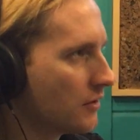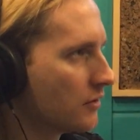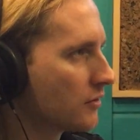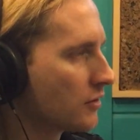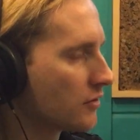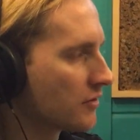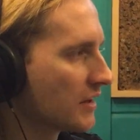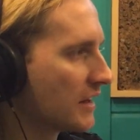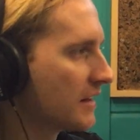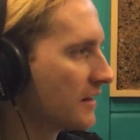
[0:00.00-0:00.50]

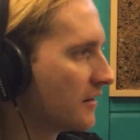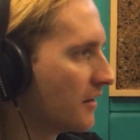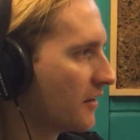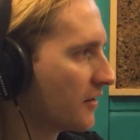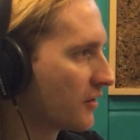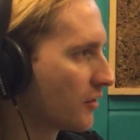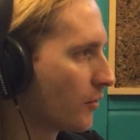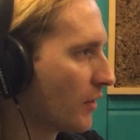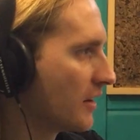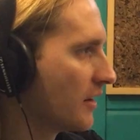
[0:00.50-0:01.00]
create
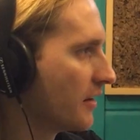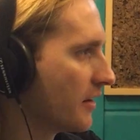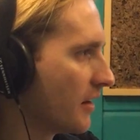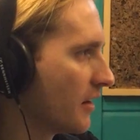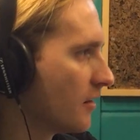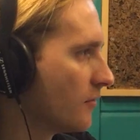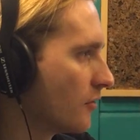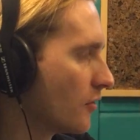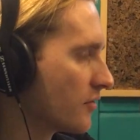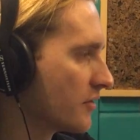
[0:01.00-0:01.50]
things the way they
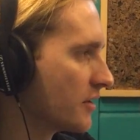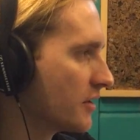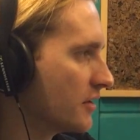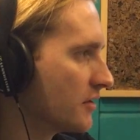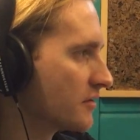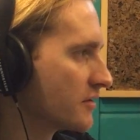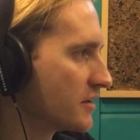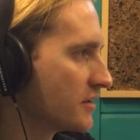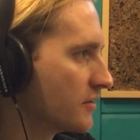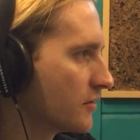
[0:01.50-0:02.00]
have over the
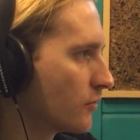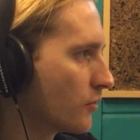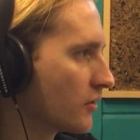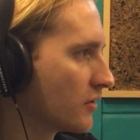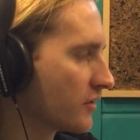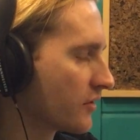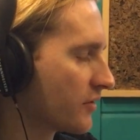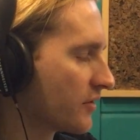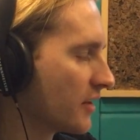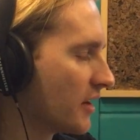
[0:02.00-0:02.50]
years in the
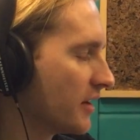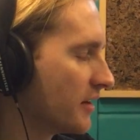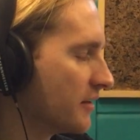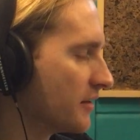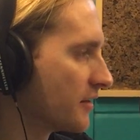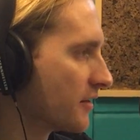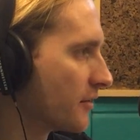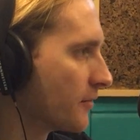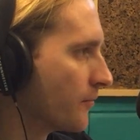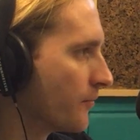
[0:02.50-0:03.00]
world of
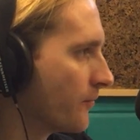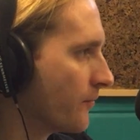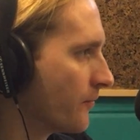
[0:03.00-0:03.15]
science.